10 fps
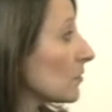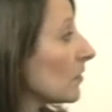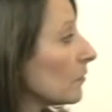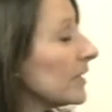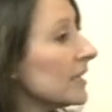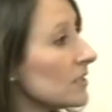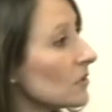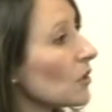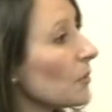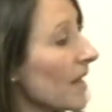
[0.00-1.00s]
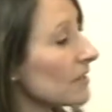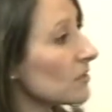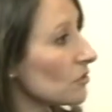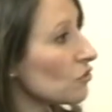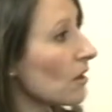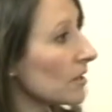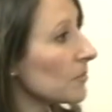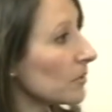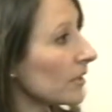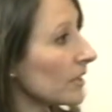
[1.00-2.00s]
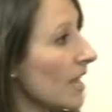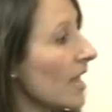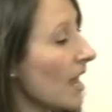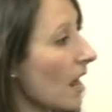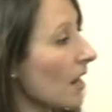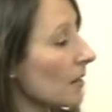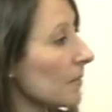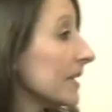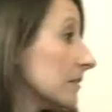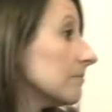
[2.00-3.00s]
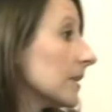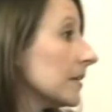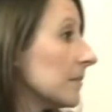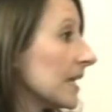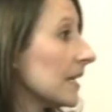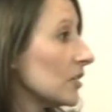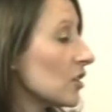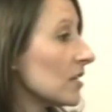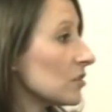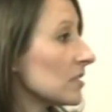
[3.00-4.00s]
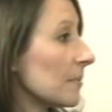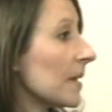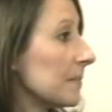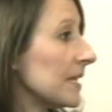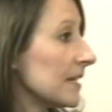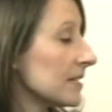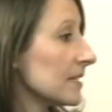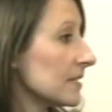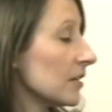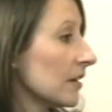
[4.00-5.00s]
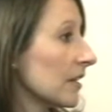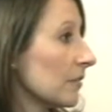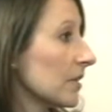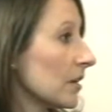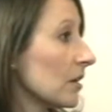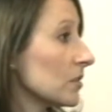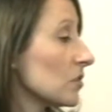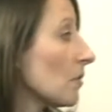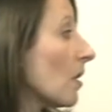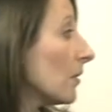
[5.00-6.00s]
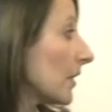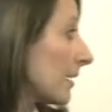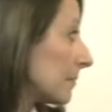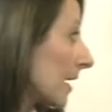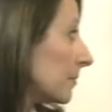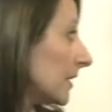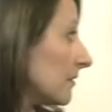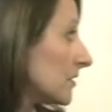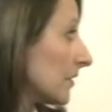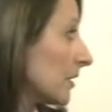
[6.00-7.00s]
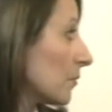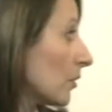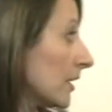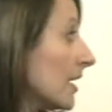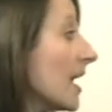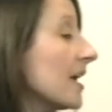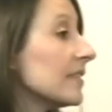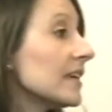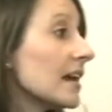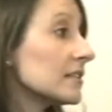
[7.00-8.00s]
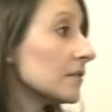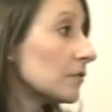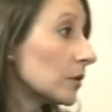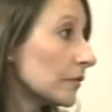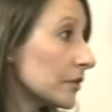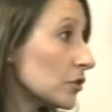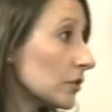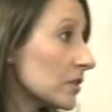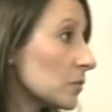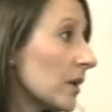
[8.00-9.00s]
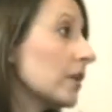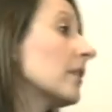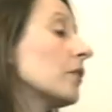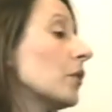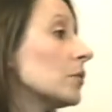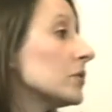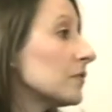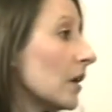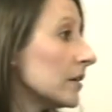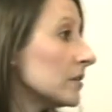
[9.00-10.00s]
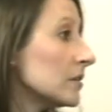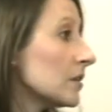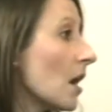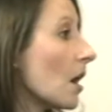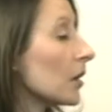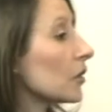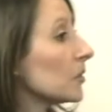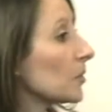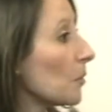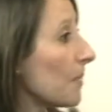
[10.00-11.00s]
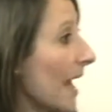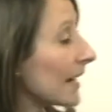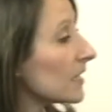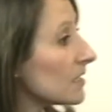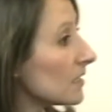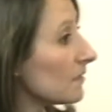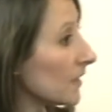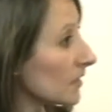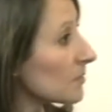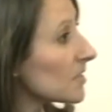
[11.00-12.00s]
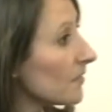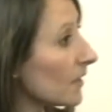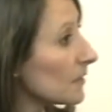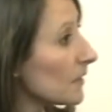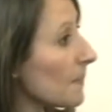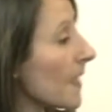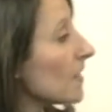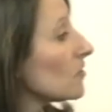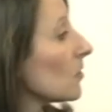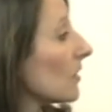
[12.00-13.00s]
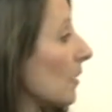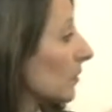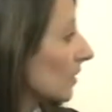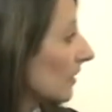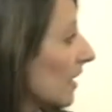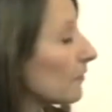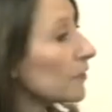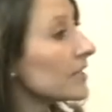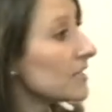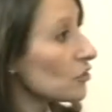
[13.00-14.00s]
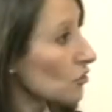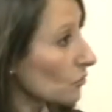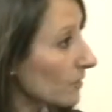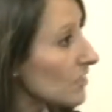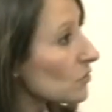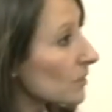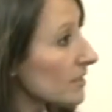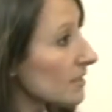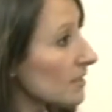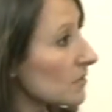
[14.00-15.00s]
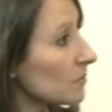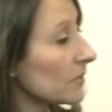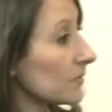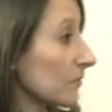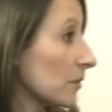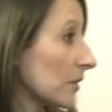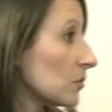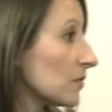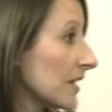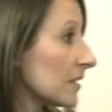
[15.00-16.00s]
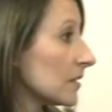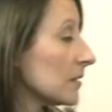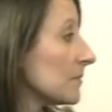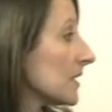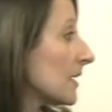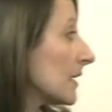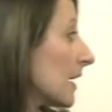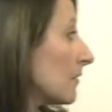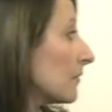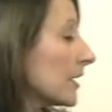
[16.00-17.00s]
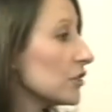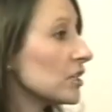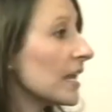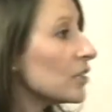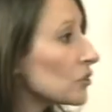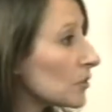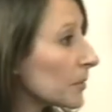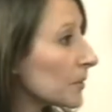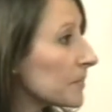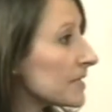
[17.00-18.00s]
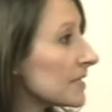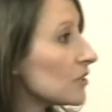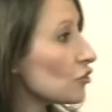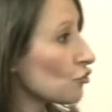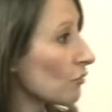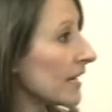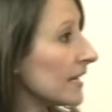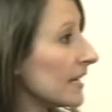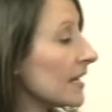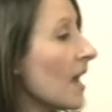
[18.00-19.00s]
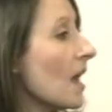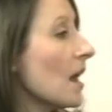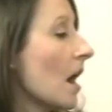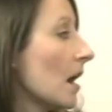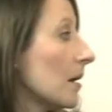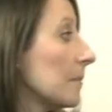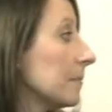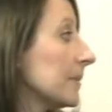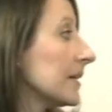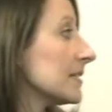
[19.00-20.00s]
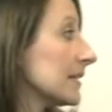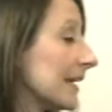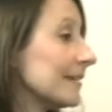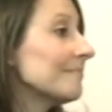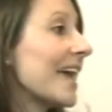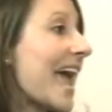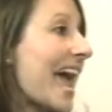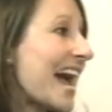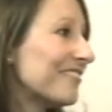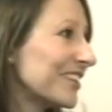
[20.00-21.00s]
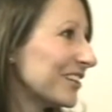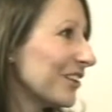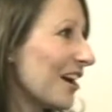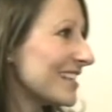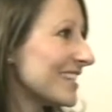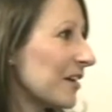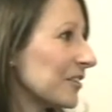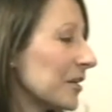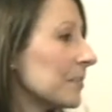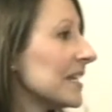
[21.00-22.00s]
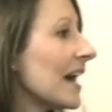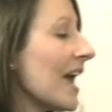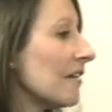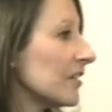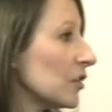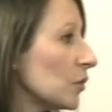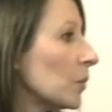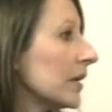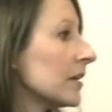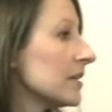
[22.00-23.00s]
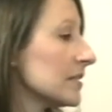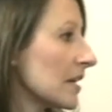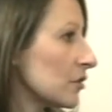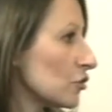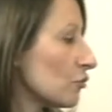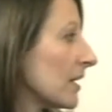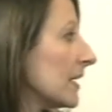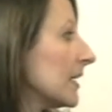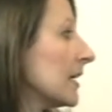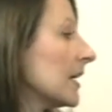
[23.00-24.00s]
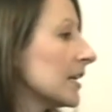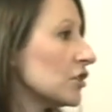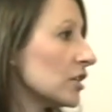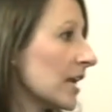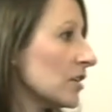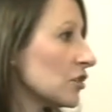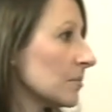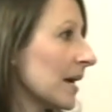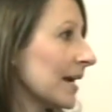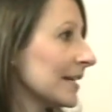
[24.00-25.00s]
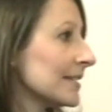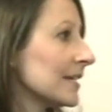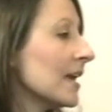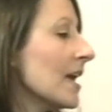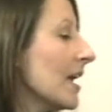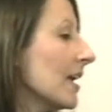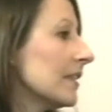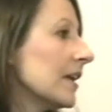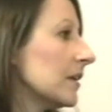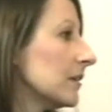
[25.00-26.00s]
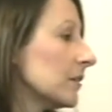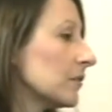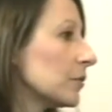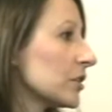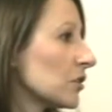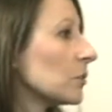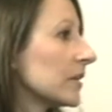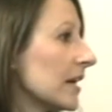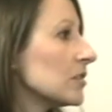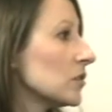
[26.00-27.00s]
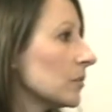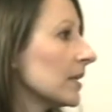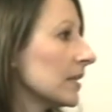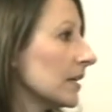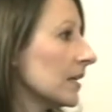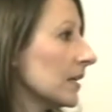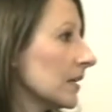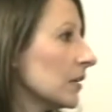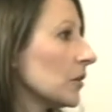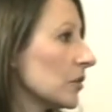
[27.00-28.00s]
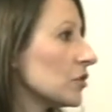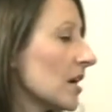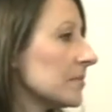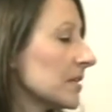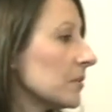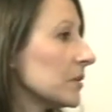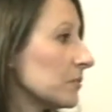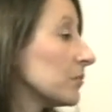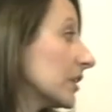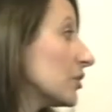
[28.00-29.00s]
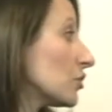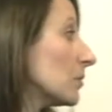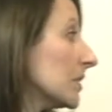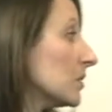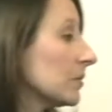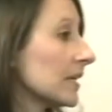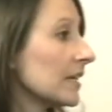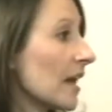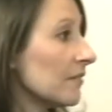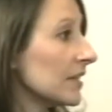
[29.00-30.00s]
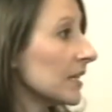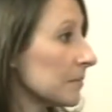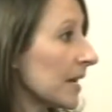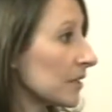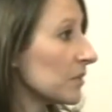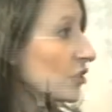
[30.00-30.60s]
or if we need to go back to the drawing board and make any changes that might be necessary in that regard. So all that, I believe, is very important. The asset forfeiture as well, those funds are going to go back into the victim's fund. So that will allow for additional resources for those victims, and again, for educational purposes, training, because again, having the laws out there but not having the awareness and training and education behind it, then unfortunately we're not doing the, you know, the jobs that we really should be doing and having the impact we